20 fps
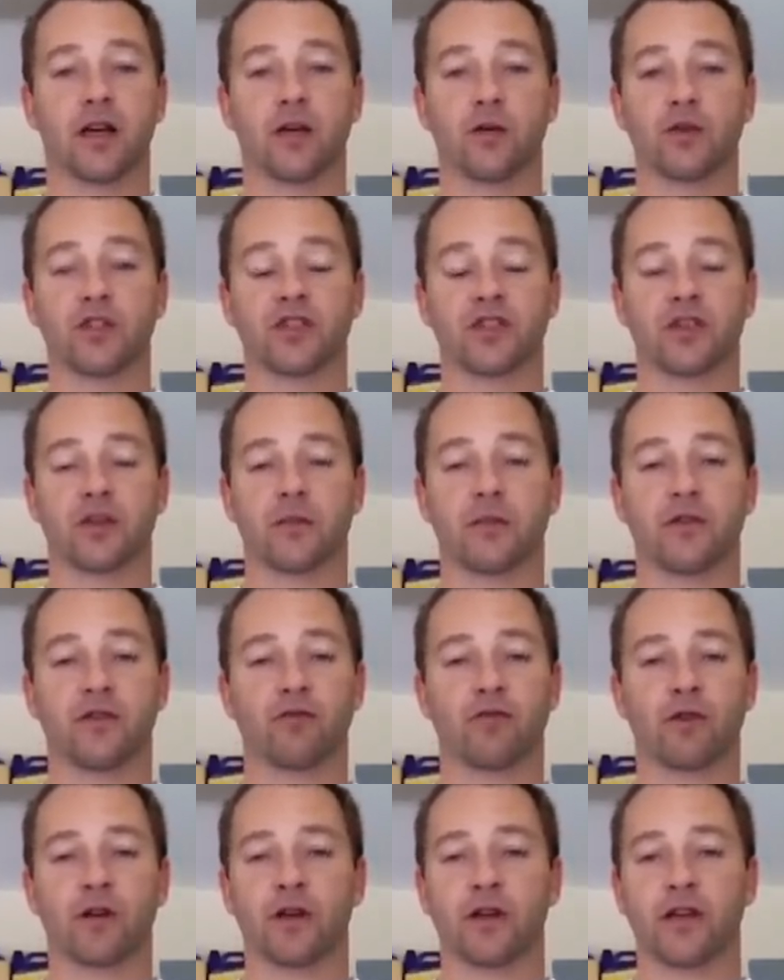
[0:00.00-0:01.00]
which is going to be
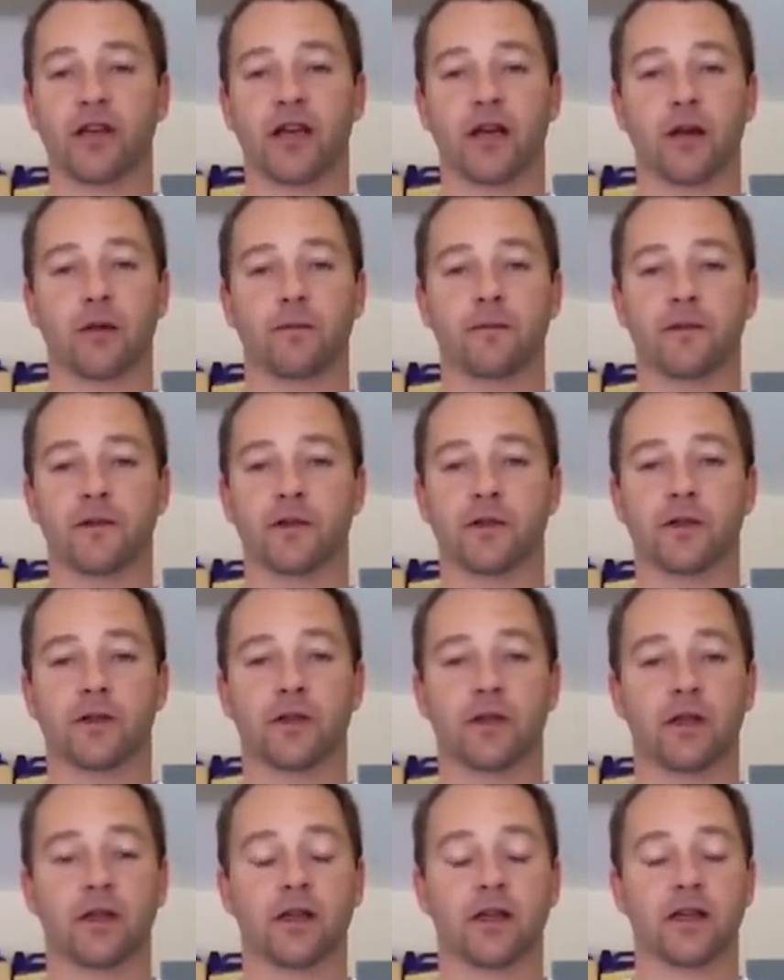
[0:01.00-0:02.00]
really helpful.
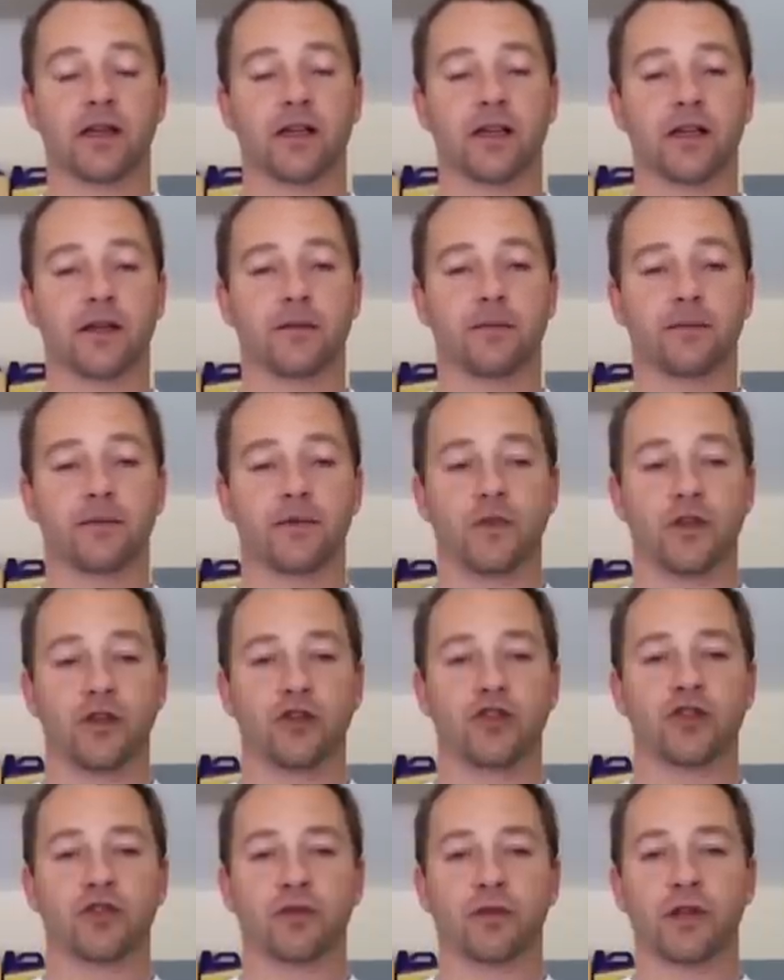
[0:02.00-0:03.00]
Um,
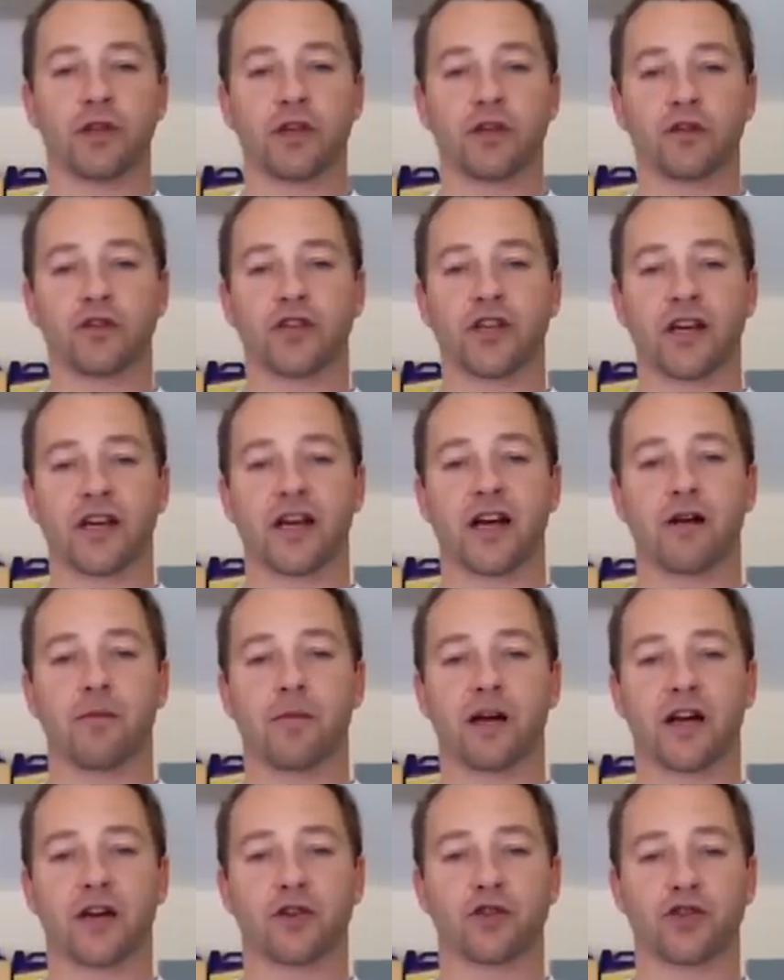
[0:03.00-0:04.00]
you should really go check out
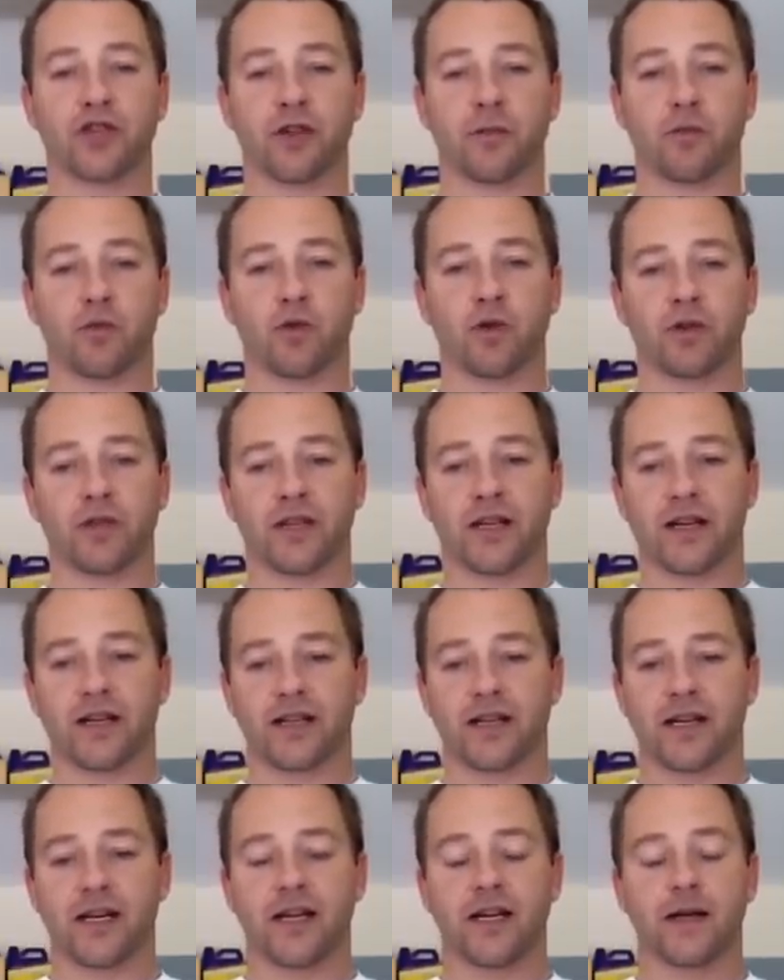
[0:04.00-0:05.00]

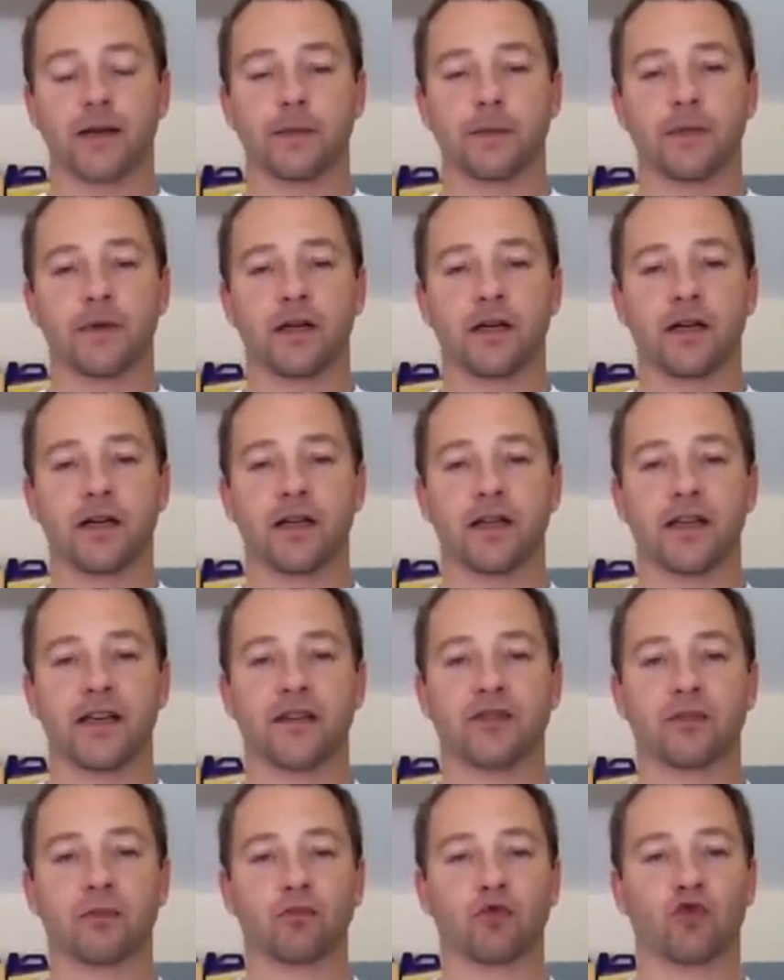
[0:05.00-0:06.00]
modelshipworld.com. Uh, they
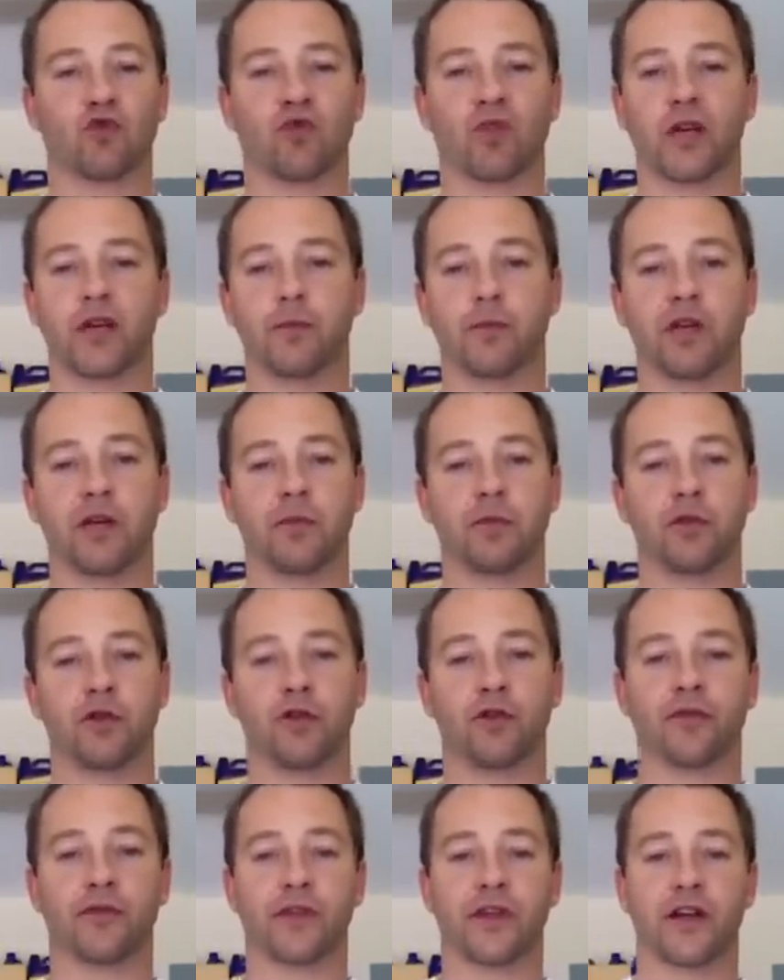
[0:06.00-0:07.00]
have some great people
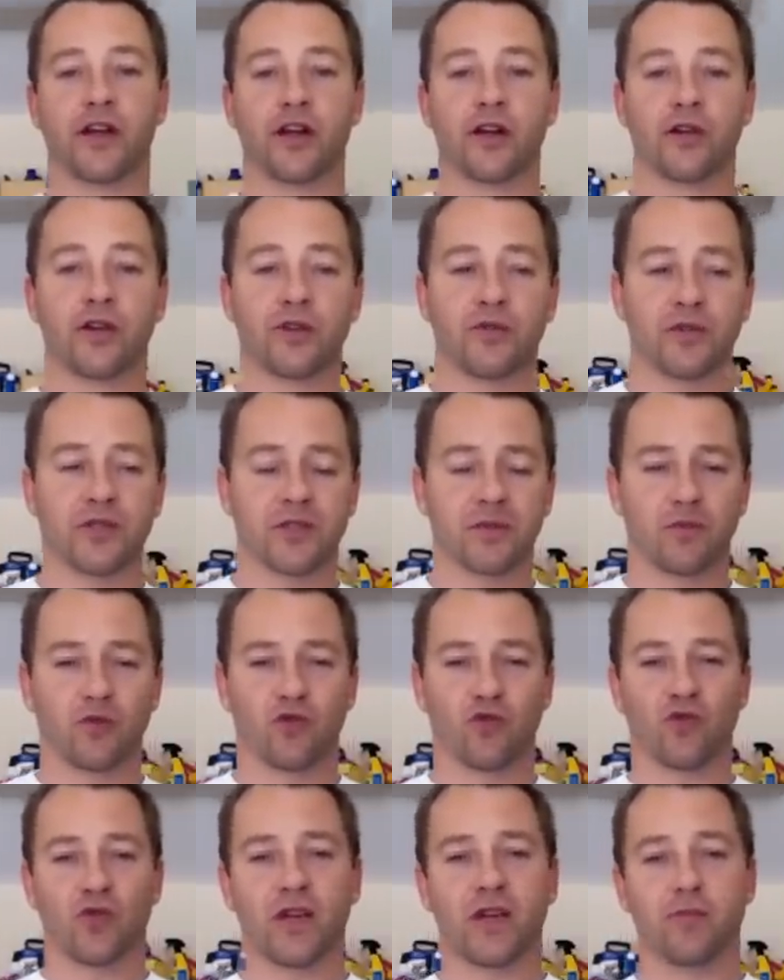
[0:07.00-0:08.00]
over there doing some
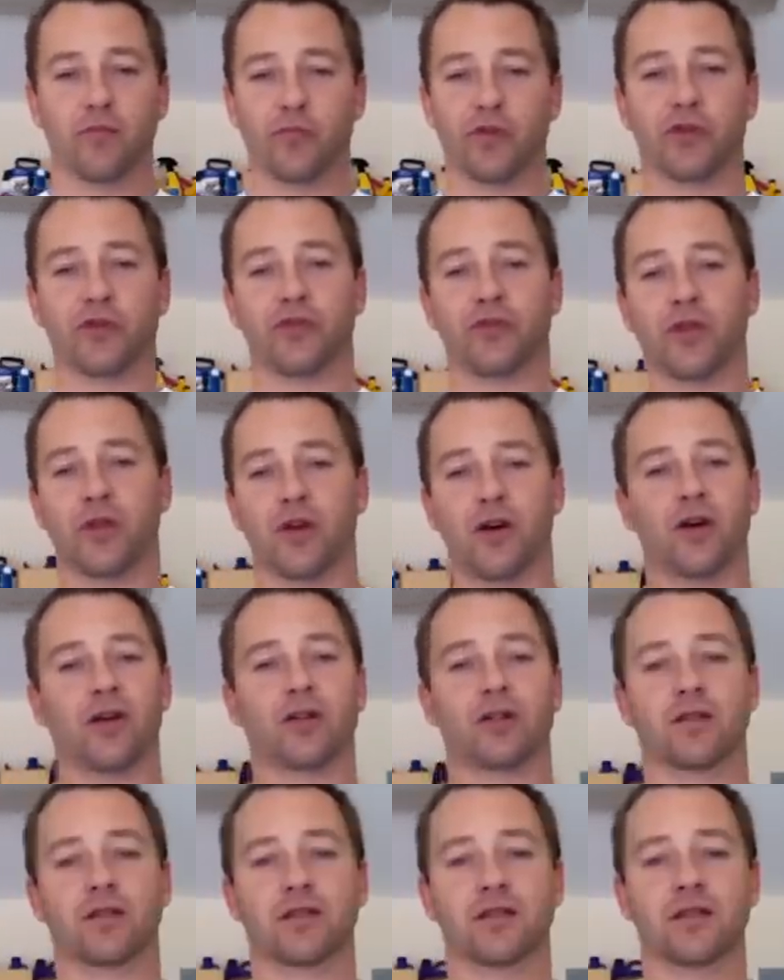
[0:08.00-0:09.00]
great build
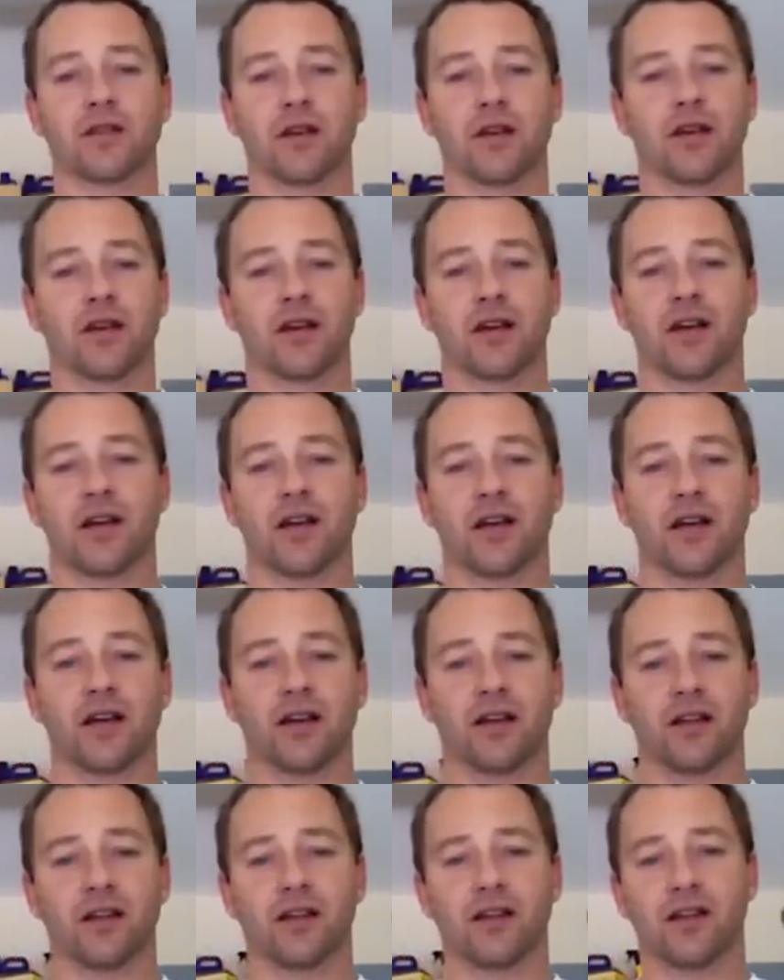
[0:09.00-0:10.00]
logs, uh,
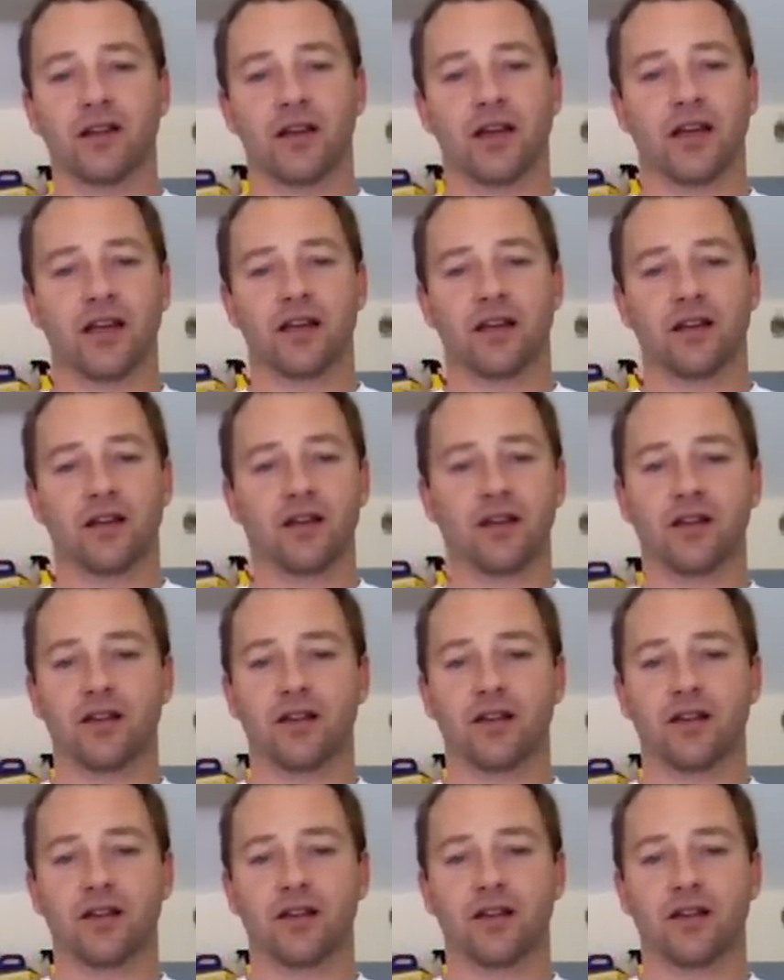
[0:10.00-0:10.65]
and